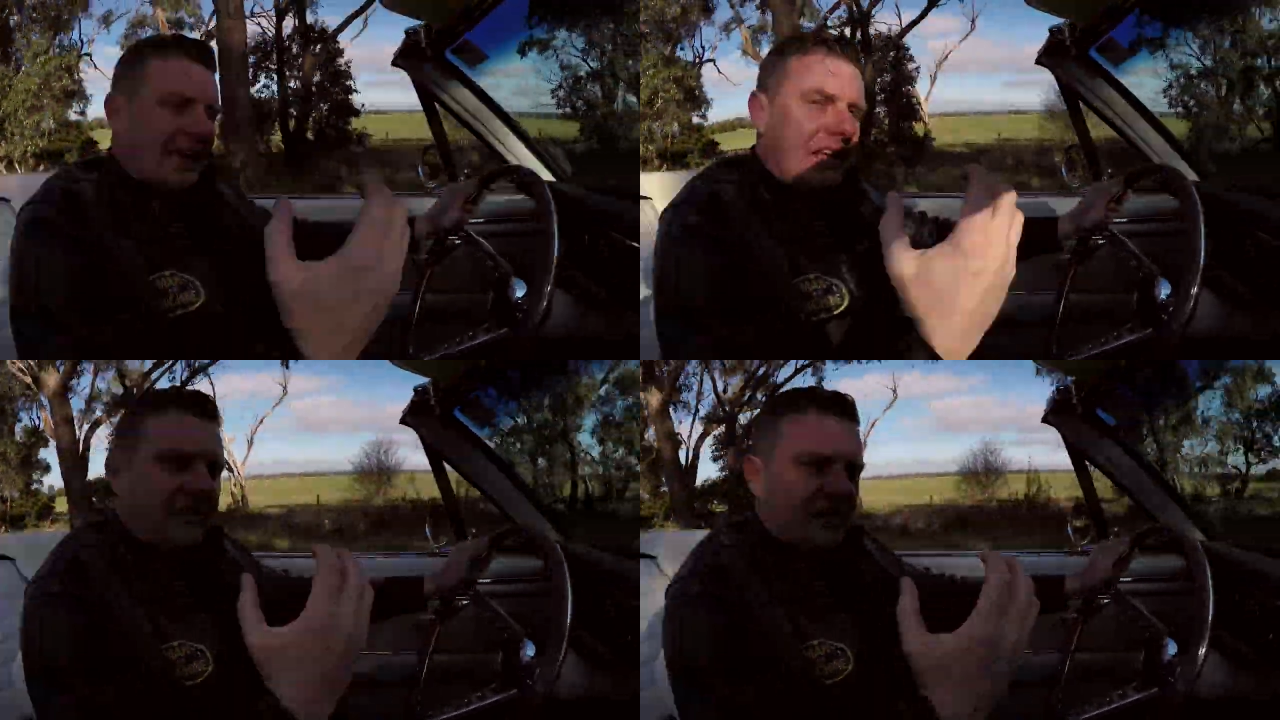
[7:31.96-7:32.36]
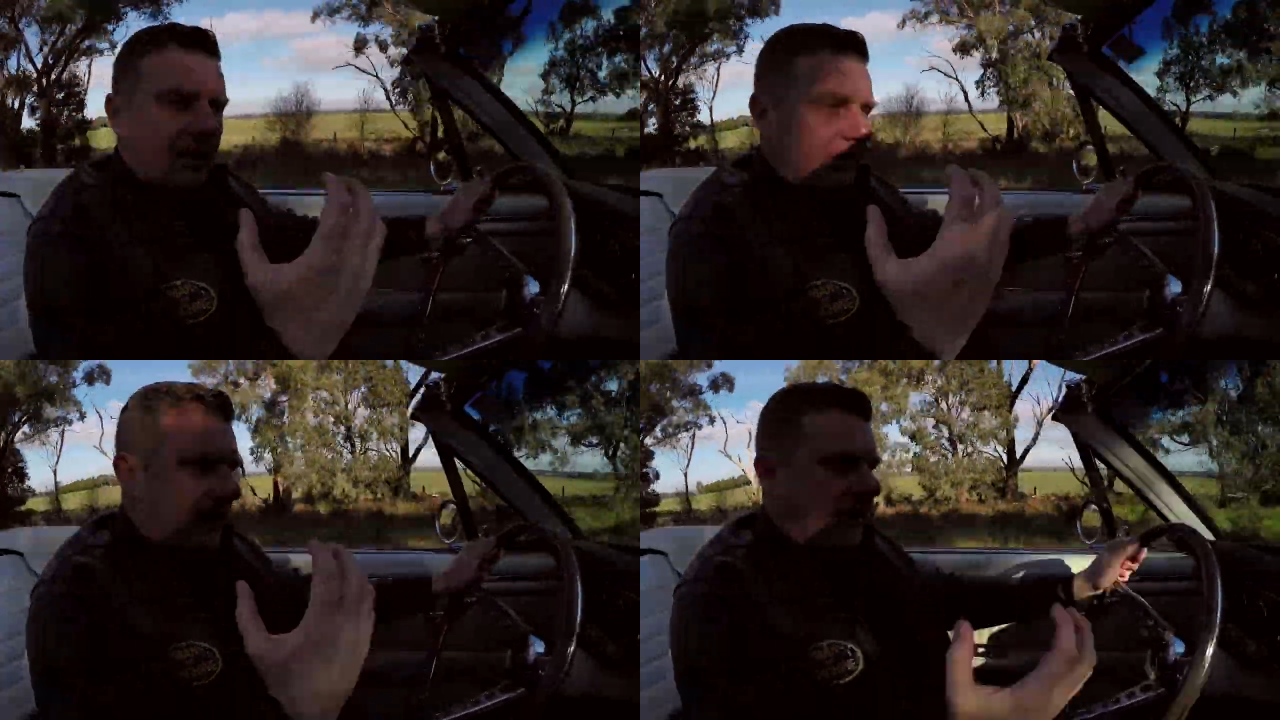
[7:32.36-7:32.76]

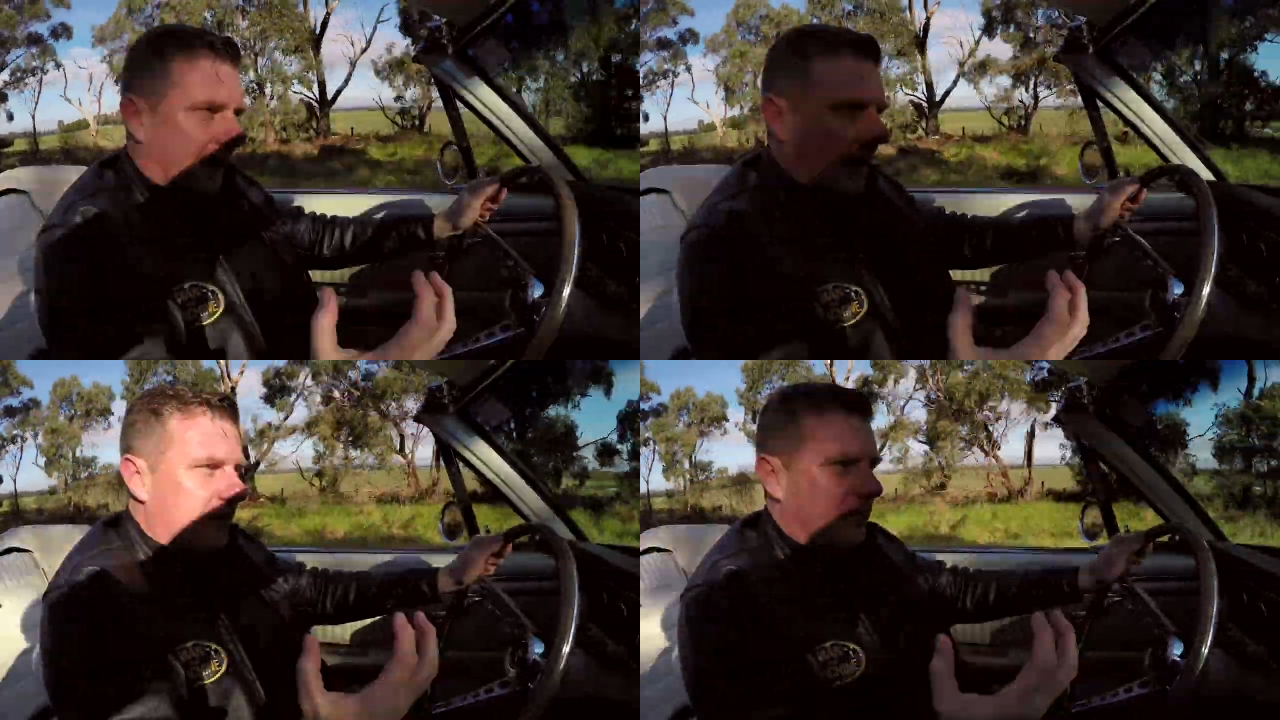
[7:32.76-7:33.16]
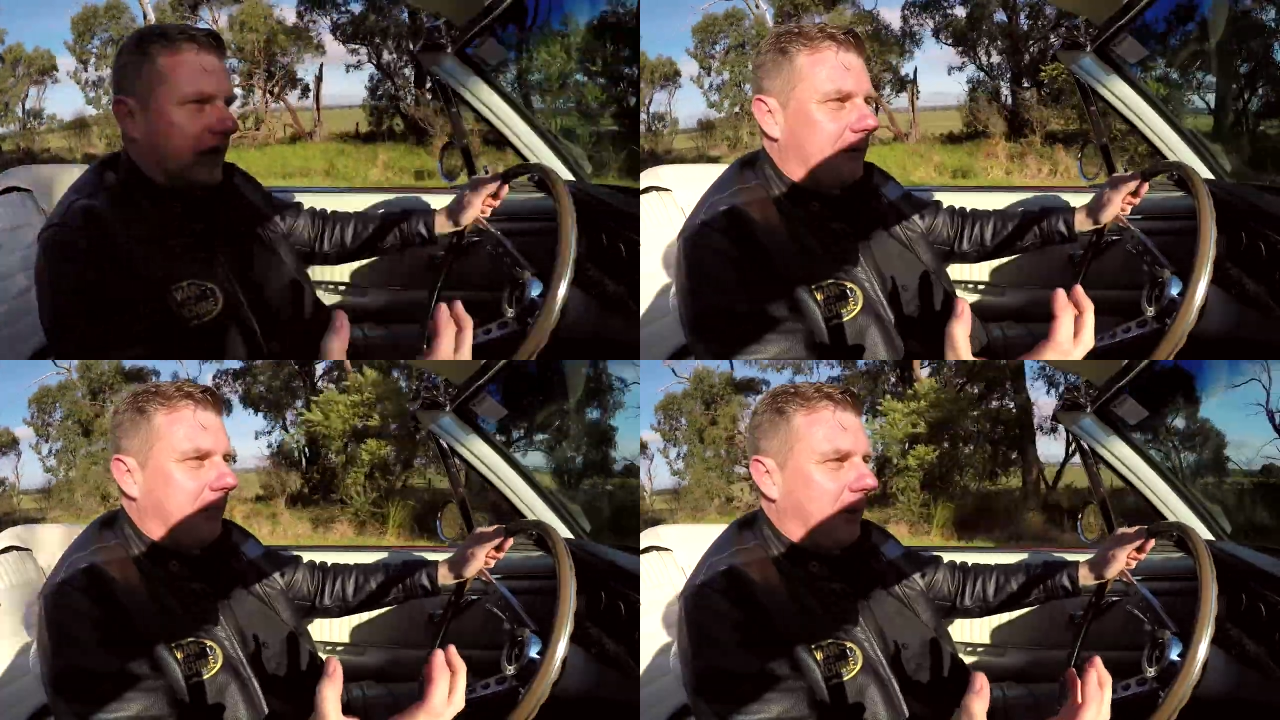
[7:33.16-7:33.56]
inside their cars that
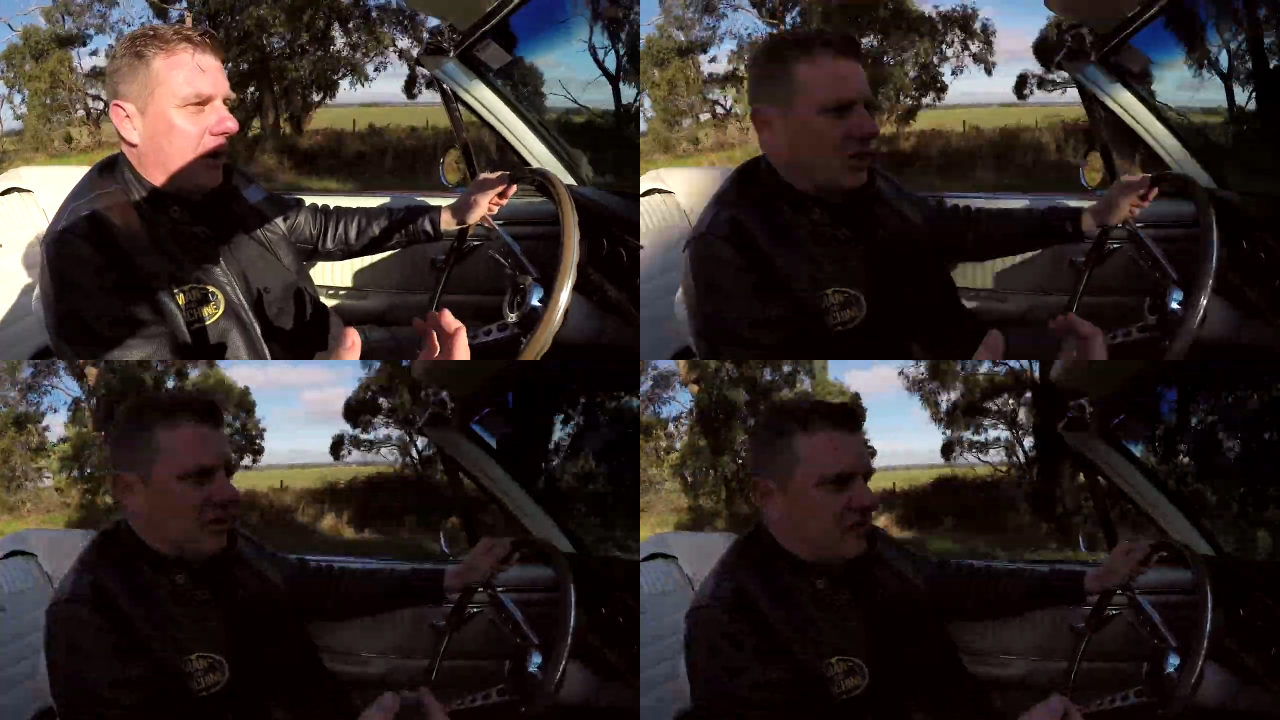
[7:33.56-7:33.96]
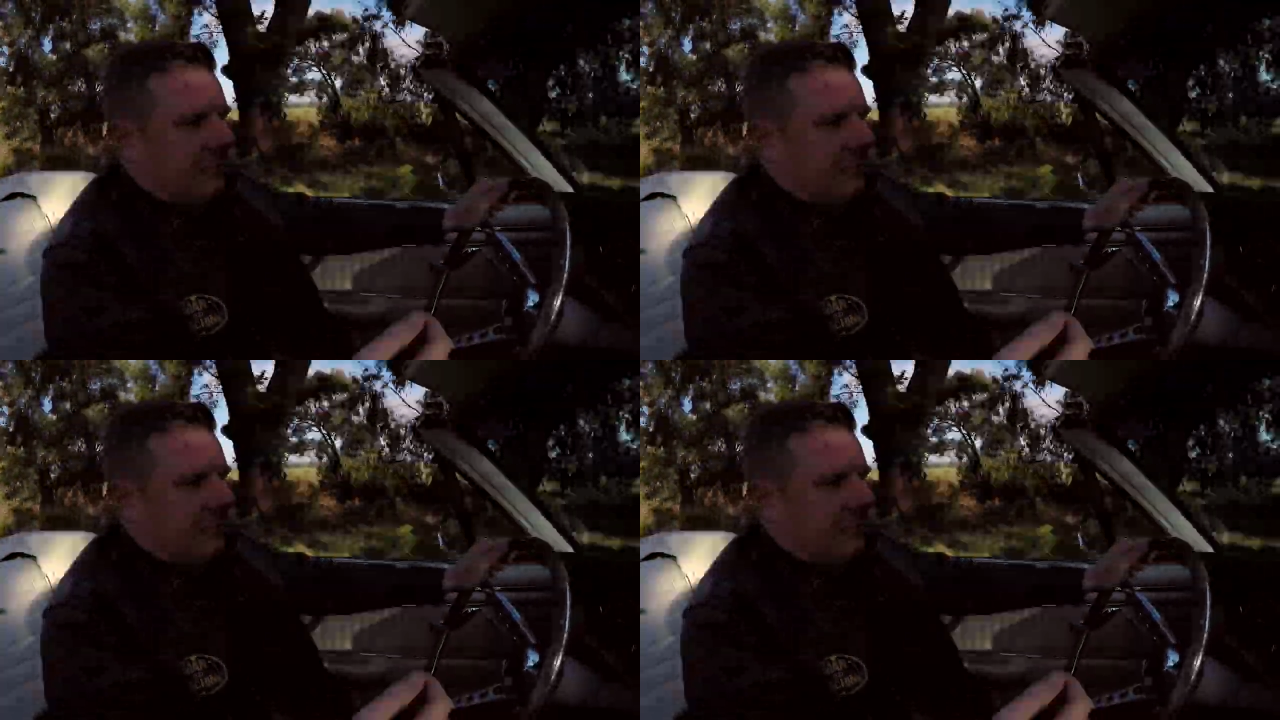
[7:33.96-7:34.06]
they'd purchased to